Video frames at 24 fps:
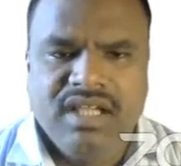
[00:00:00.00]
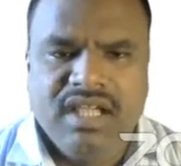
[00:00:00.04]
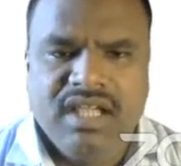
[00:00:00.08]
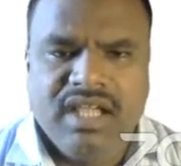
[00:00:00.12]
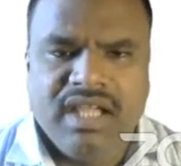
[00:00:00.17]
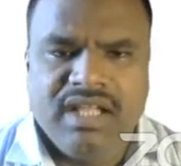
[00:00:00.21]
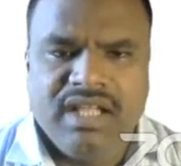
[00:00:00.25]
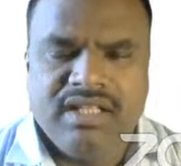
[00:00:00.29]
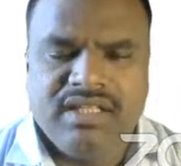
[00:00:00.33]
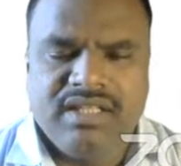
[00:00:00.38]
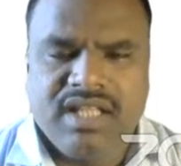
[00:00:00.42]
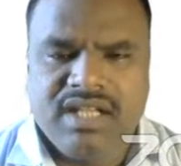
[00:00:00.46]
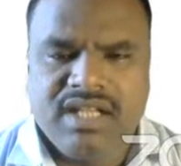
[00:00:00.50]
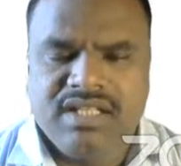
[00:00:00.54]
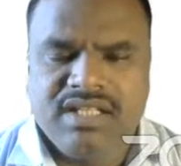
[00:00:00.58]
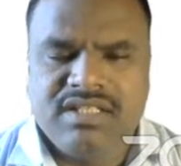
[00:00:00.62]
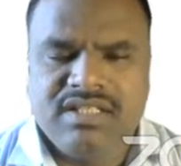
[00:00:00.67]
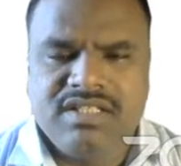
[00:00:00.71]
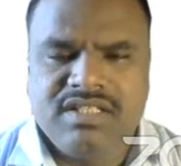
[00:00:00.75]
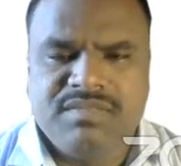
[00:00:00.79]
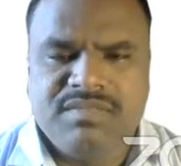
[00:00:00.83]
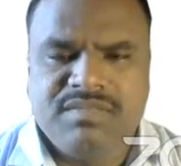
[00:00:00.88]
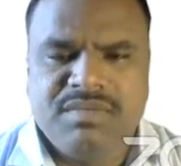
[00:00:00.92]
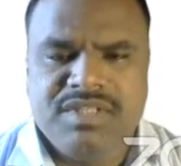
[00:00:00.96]
and that
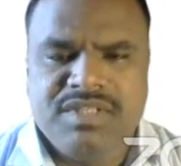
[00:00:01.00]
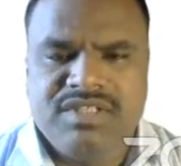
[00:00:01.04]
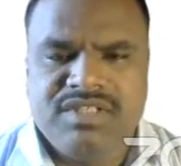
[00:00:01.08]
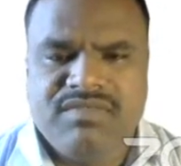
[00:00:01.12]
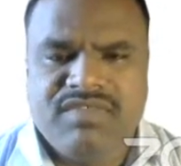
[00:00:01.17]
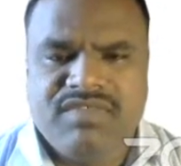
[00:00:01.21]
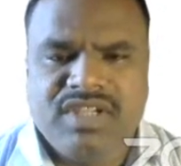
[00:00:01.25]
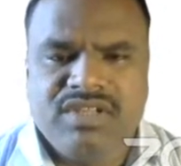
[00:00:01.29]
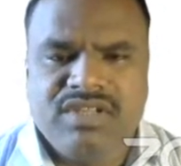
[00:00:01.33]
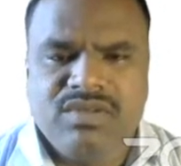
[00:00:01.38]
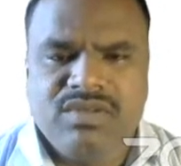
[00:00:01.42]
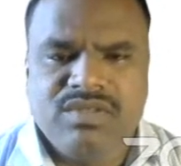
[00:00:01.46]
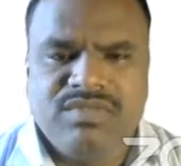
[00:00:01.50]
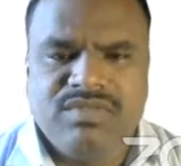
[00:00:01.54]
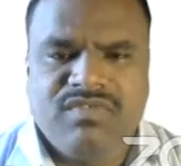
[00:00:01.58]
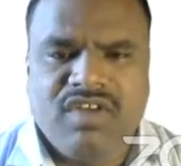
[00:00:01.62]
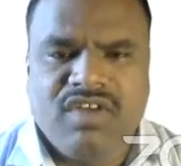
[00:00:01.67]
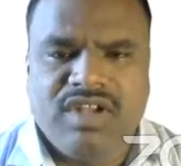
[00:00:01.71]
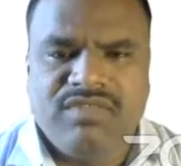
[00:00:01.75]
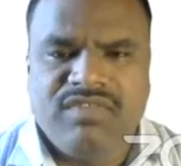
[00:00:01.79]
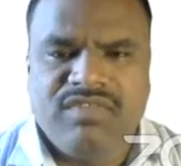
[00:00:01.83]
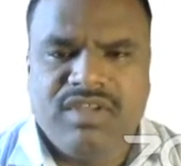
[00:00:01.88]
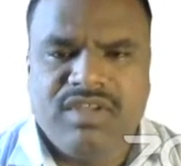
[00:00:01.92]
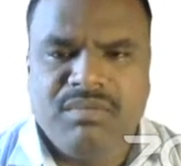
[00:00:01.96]
is a specific dose,
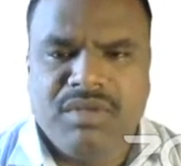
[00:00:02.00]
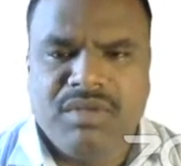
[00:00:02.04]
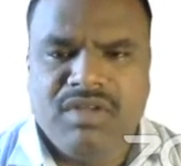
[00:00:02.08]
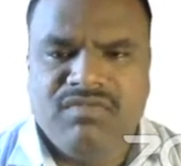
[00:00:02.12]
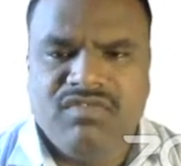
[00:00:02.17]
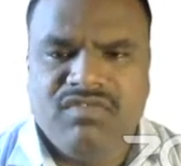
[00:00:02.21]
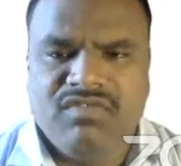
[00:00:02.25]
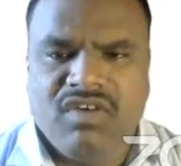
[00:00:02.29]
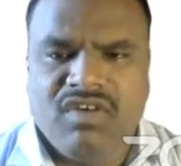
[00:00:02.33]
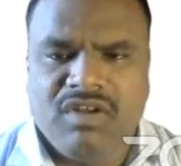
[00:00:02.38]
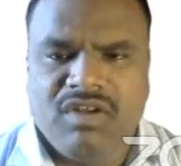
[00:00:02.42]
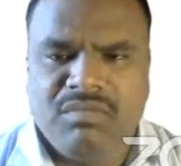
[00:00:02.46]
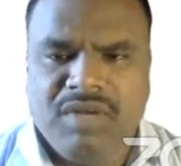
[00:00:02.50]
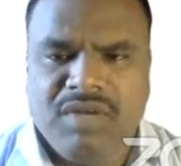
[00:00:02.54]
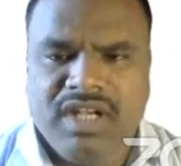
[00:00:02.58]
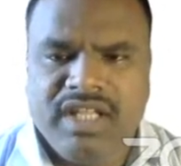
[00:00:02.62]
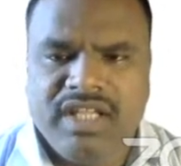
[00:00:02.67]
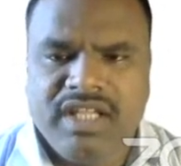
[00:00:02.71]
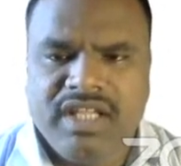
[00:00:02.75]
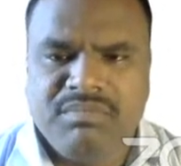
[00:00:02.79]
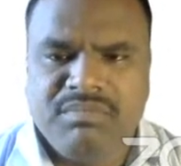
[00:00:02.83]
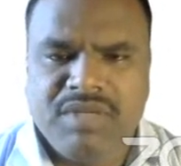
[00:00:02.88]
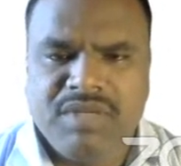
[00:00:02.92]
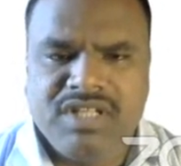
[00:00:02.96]
45 ml of
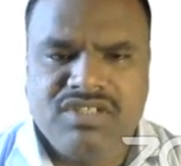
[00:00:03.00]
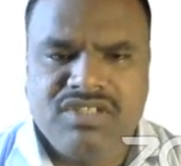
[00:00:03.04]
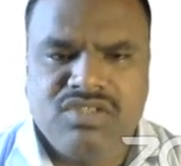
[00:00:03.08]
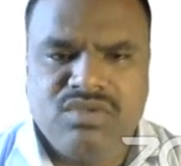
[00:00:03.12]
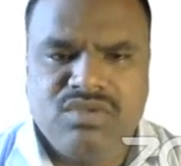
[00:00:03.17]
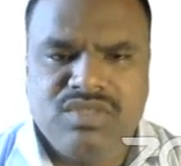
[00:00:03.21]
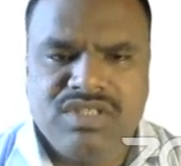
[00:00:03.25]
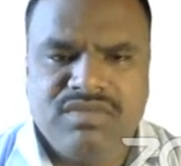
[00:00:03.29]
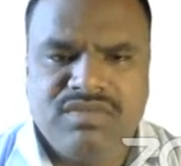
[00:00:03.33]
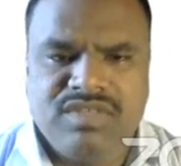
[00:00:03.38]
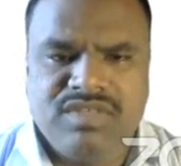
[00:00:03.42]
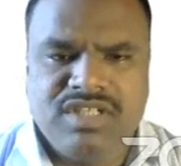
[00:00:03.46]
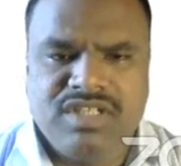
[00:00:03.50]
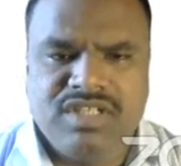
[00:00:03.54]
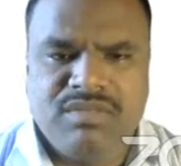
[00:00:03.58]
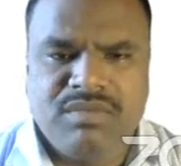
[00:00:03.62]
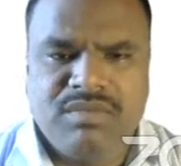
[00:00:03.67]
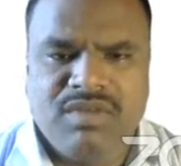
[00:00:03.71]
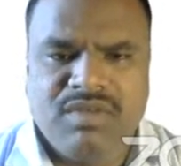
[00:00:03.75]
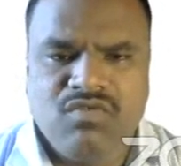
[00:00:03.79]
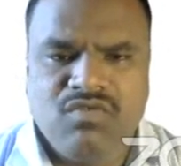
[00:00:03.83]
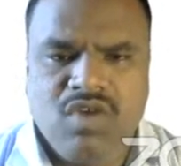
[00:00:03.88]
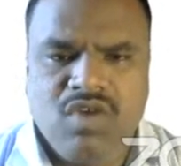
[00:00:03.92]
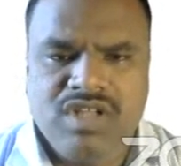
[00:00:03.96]
formaldehyde plus 270
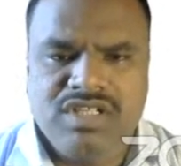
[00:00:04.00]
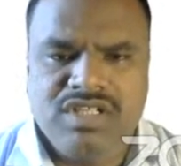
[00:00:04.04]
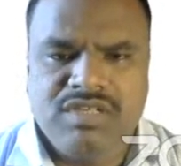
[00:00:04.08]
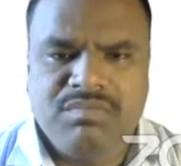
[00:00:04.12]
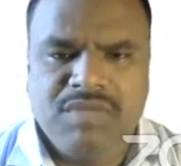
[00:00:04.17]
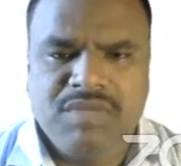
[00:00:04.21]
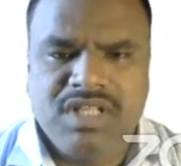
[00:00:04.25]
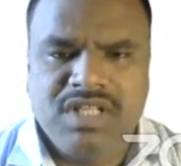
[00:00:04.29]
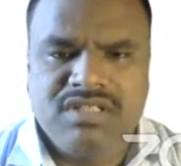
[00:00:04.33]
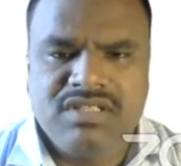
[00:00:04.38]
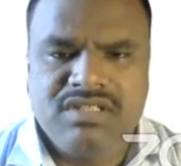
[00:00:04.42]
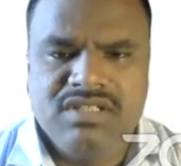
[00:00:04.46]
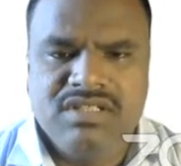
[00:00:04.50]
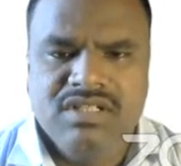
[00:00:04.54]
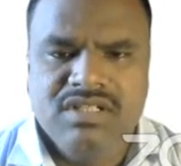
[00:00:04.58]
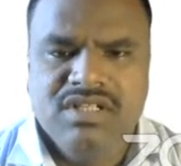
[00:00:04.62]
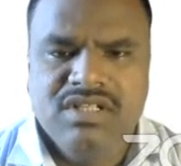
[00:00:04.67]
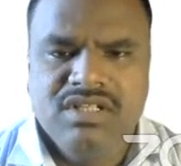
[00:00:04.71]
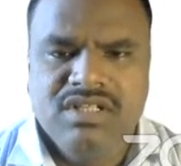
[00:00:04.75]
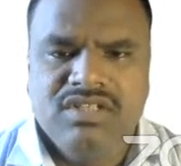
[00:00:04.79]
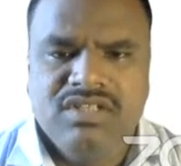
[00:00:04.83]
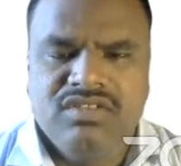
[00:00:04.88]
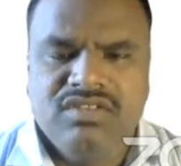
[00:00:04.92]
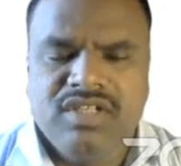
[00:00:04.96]
ml of water plus
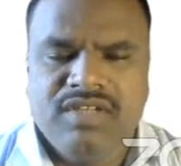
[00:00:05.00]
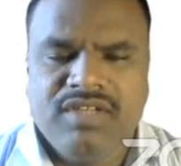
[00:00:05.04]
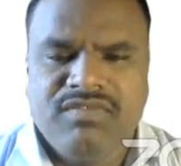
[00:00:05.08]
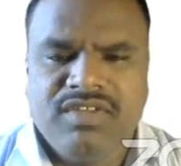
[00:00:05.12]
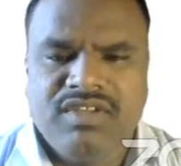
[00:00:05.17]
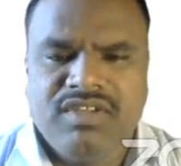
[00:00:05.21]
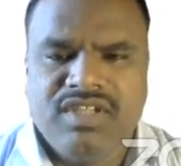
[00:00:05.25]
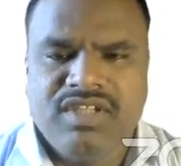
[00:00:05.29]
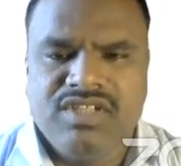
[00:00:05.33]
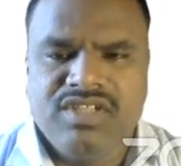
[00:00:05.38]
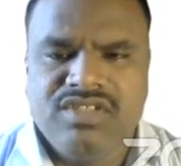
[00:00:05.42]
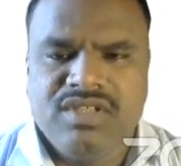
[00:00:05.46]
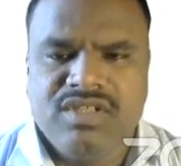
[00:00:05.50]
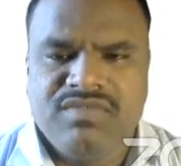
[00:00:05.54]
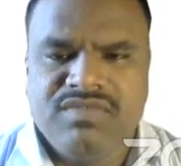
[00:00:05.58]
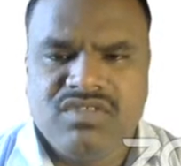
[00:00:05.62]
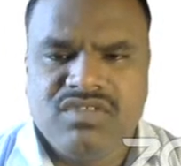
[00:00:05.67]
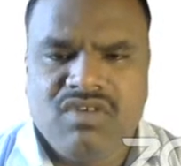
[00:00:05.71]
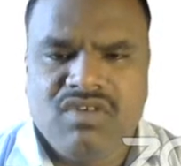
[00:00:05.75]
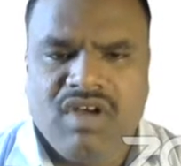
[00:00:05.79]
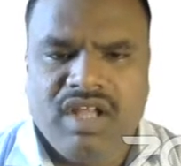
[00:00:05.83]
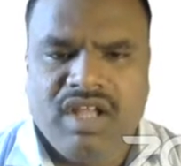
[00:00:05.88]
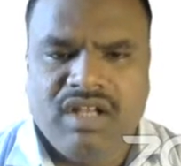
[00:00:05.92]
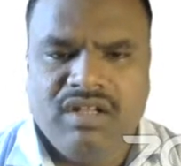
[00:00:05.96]
35 kg of
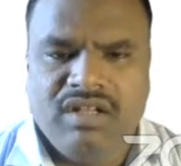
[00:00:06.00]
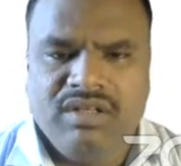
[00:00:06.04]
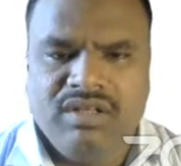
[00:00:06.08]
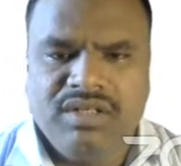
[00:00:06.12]
soil.